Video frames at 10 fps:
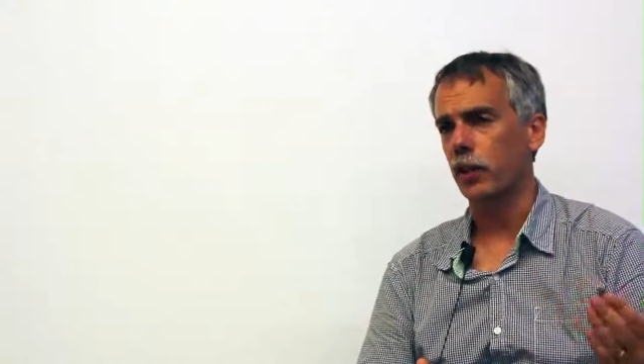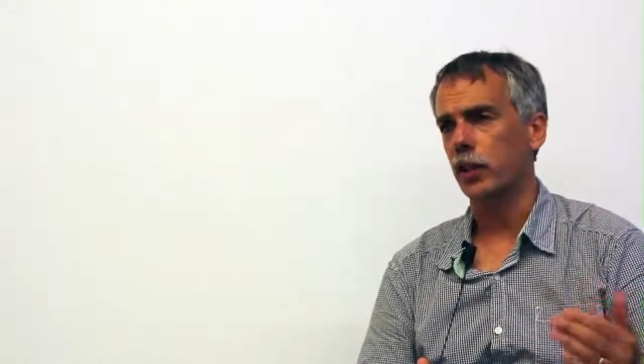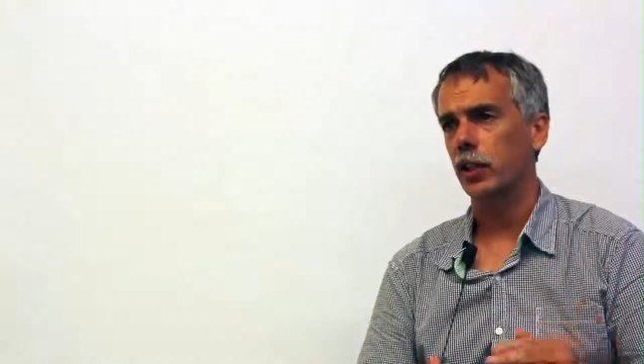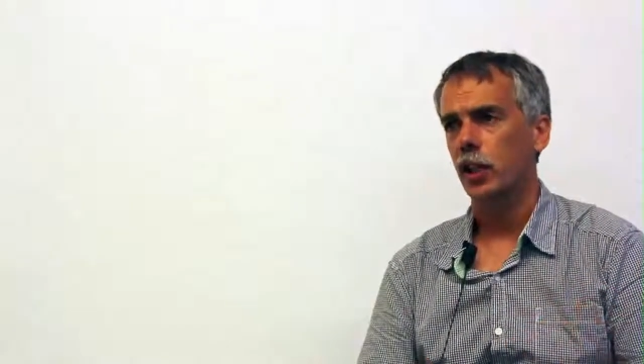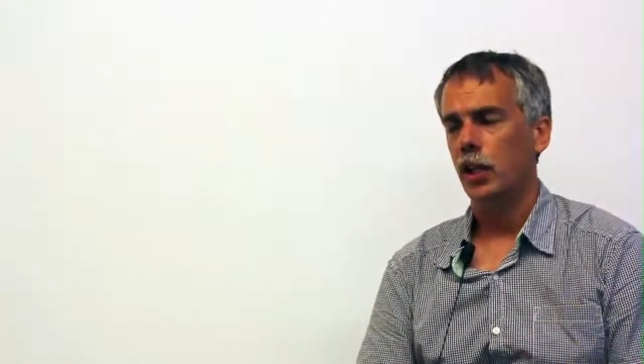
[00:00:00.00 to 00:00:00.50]

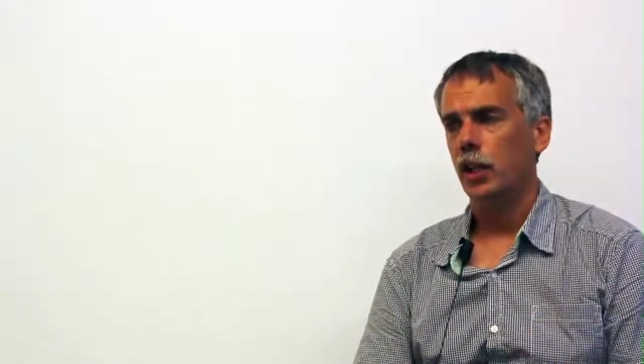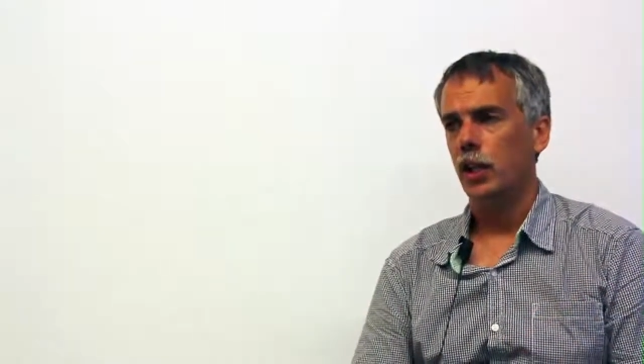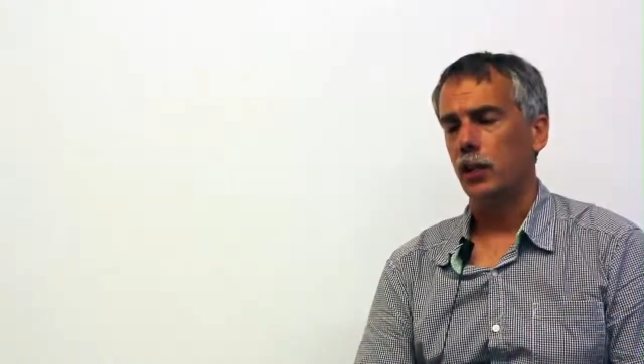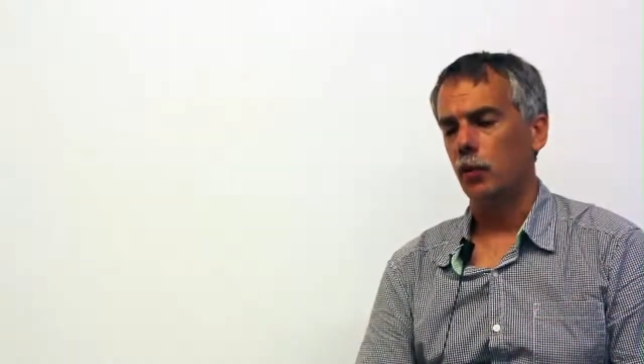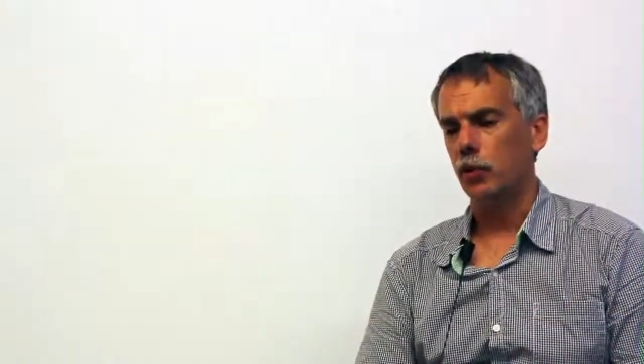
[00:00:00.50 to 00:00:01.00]

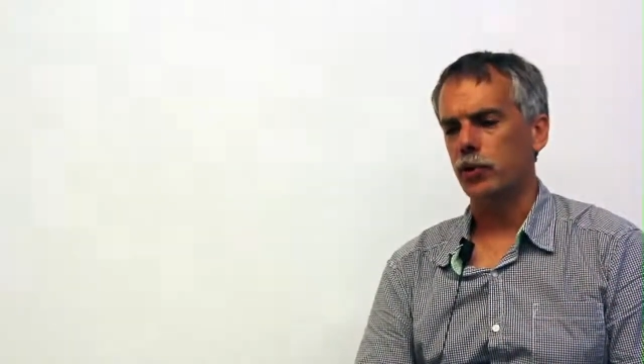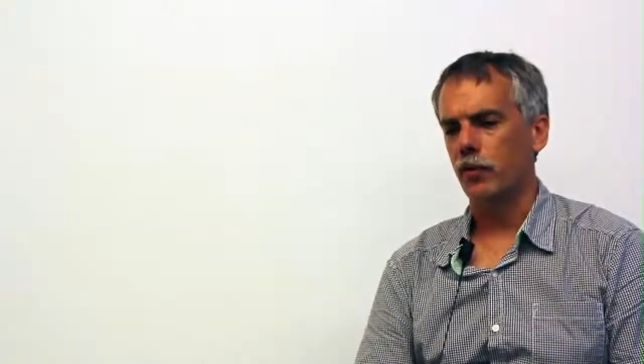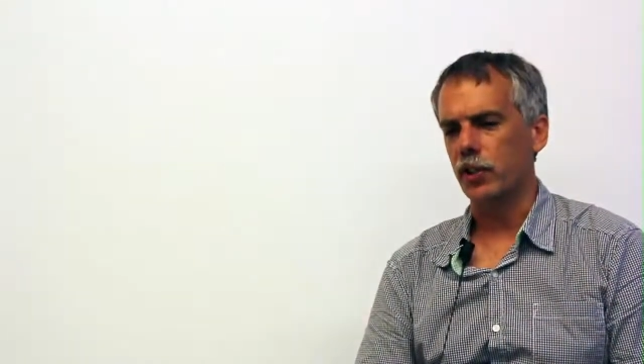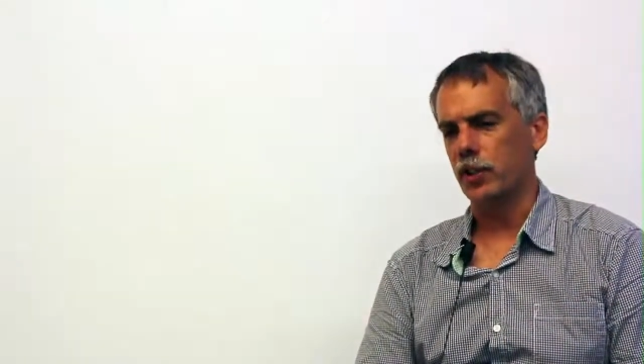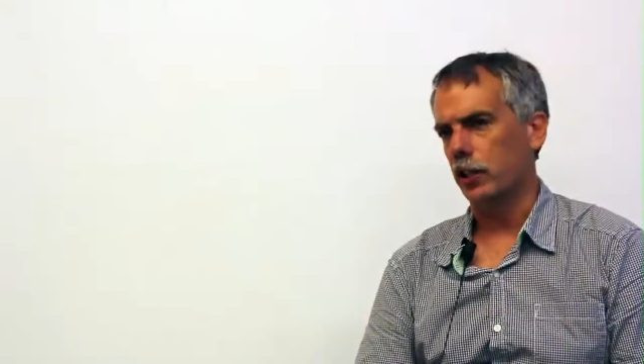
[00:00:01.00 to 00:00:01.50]

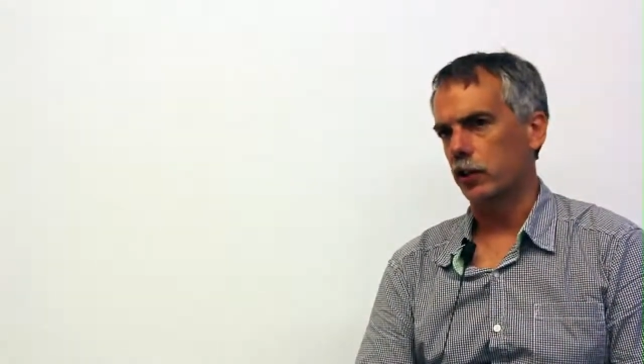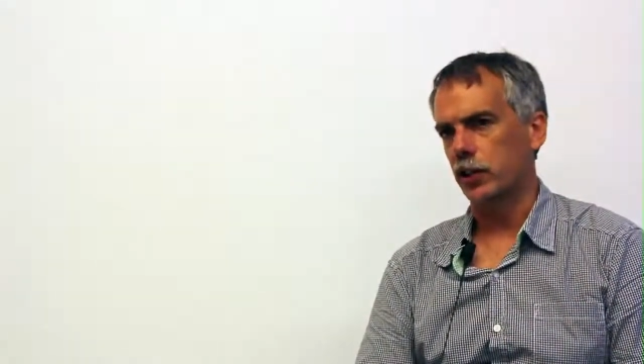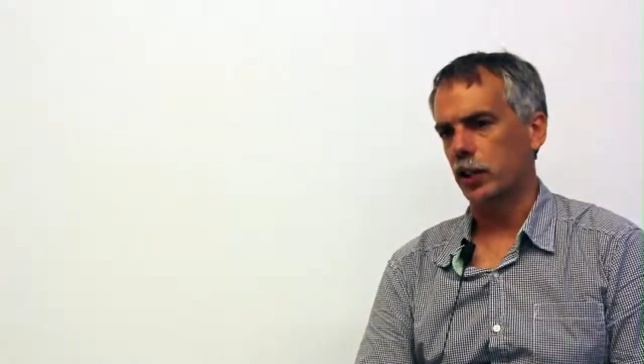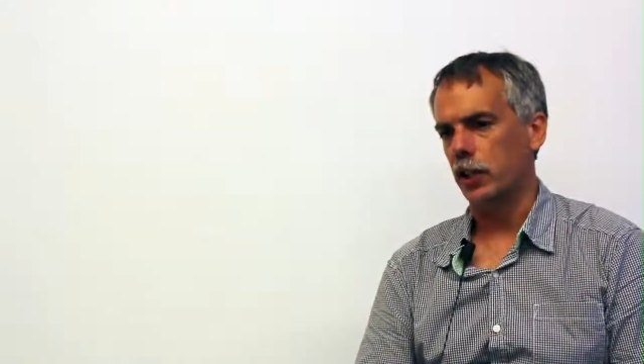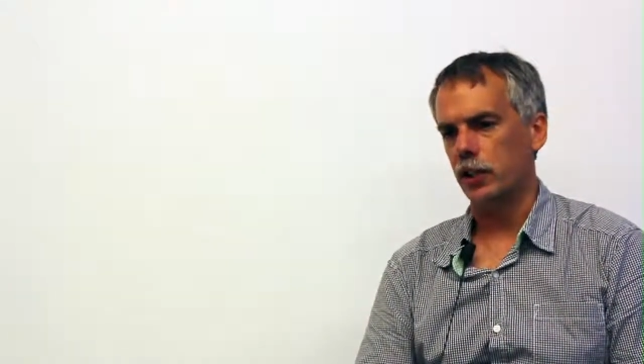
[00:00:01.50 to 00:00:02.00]
the settler
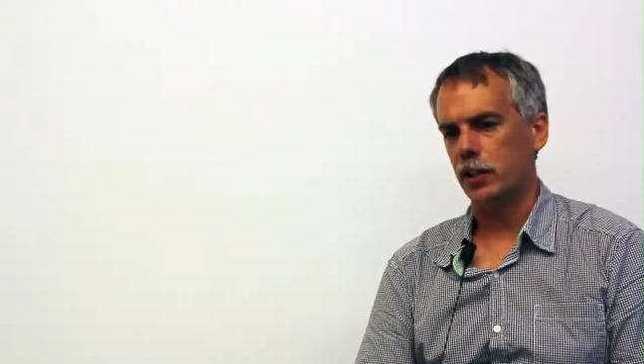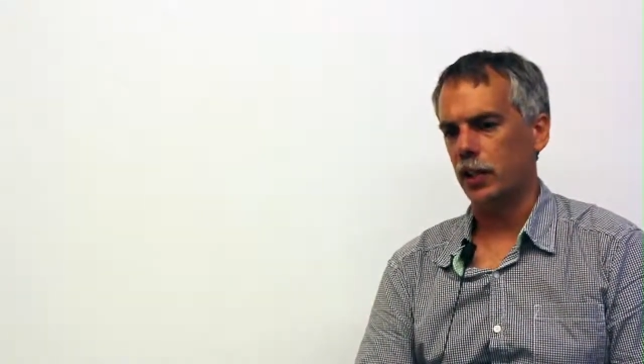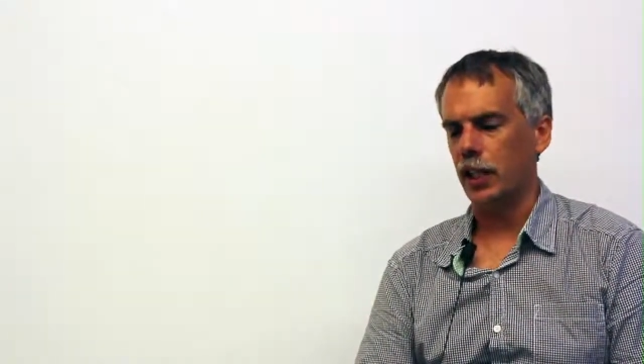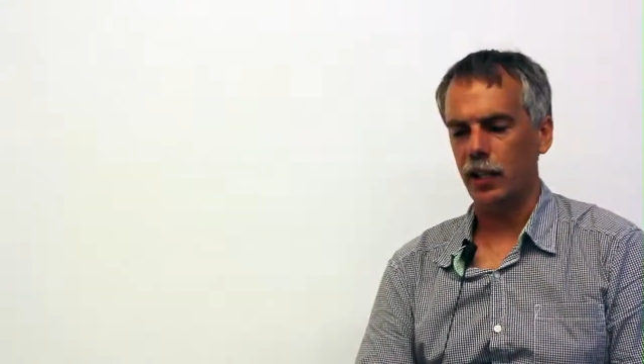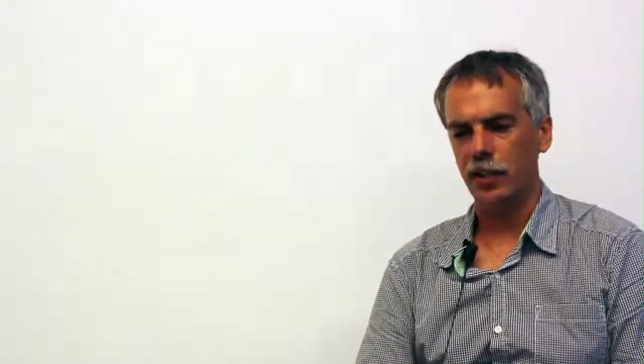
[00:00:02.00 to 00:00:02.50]
states,
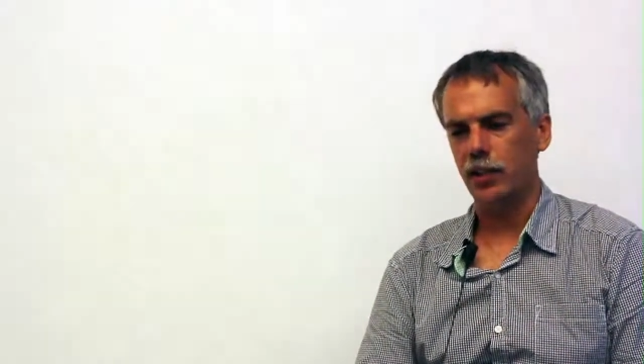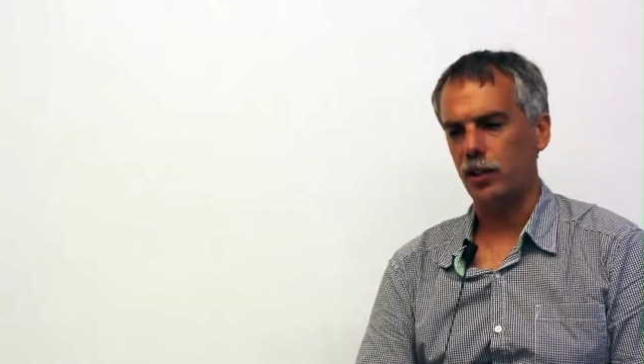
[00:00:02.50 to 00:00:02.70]
Canada,